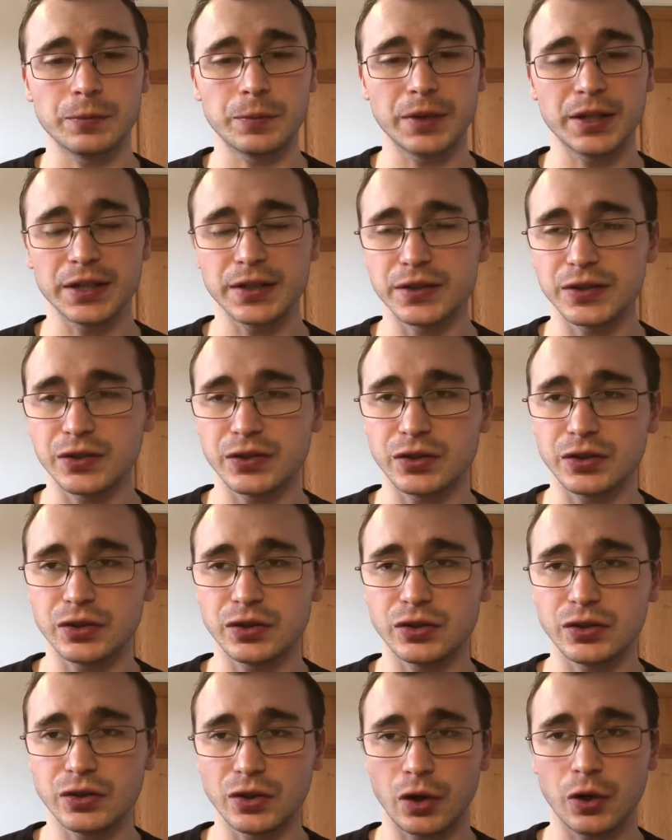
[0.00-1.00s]
but it's
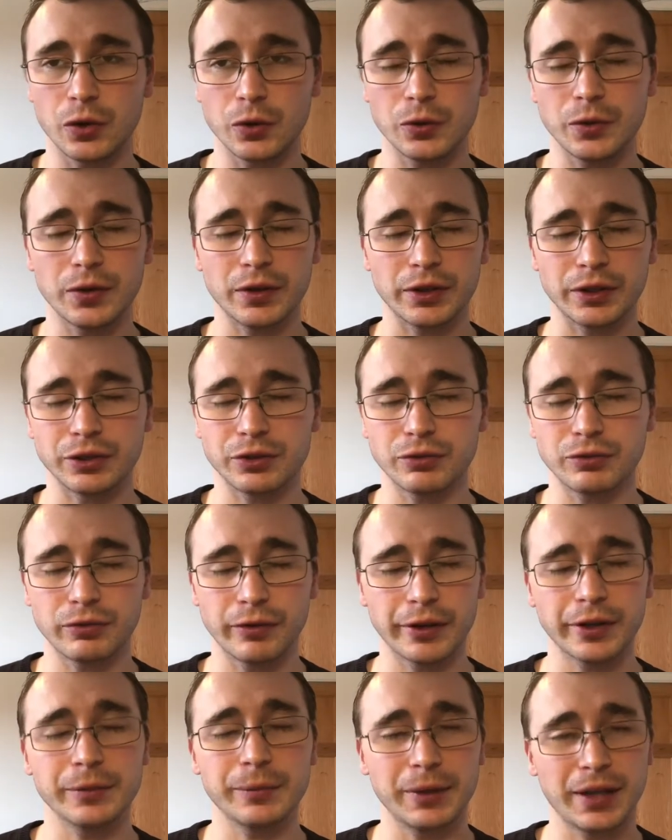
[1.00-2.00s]
so
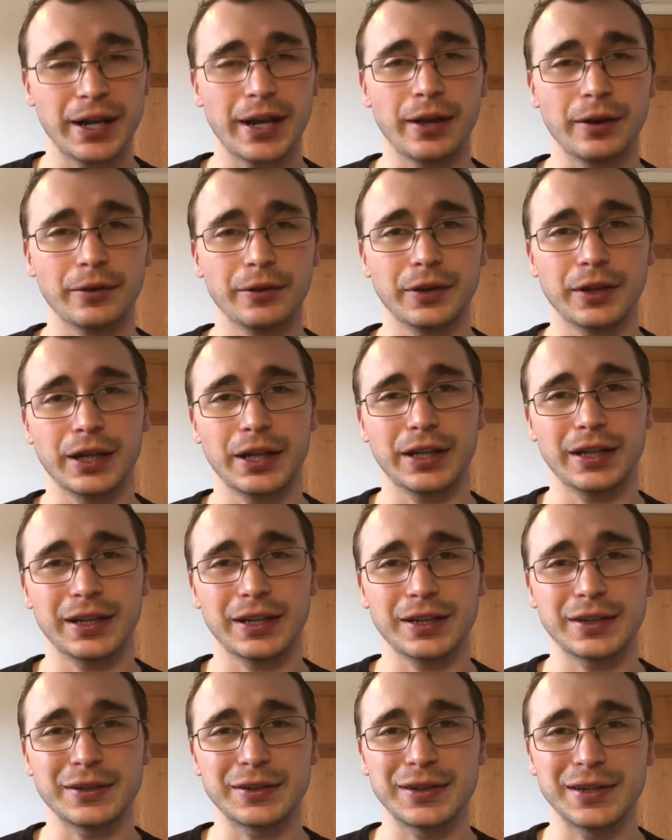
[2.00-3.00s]
incredibly out there
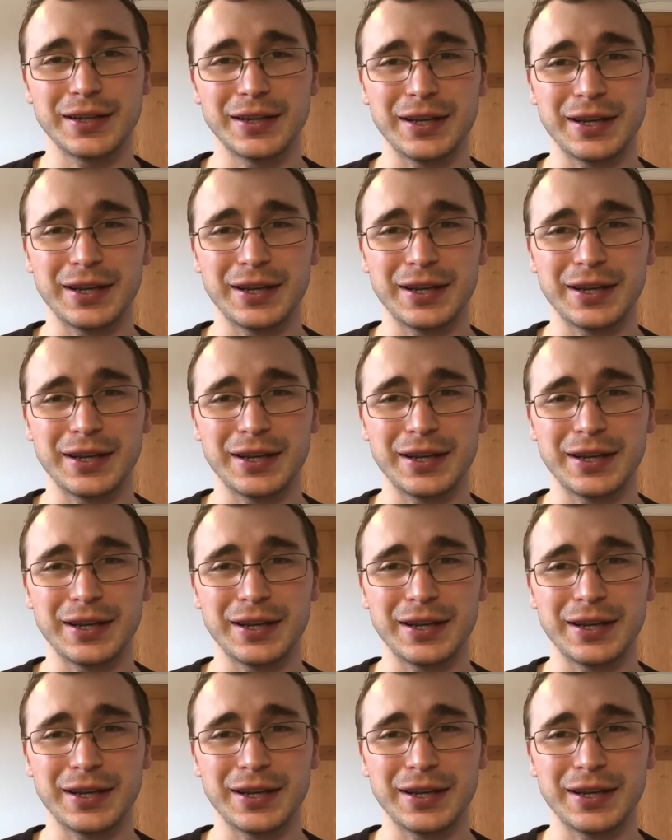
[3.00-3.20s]
and